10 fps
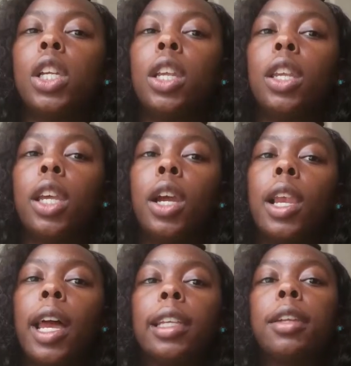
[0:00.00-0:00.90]
there are like
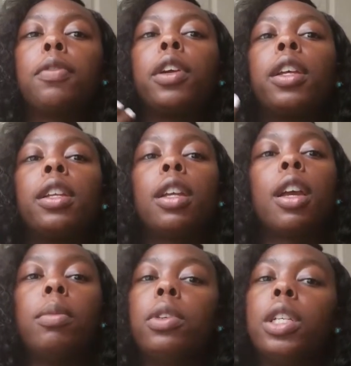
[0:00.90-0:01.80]
different
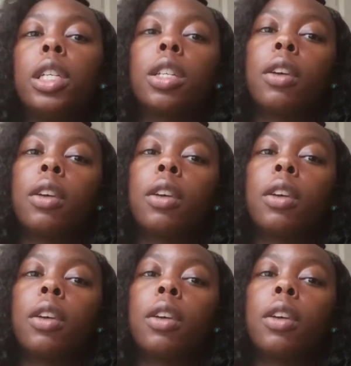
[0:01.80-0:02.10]
community service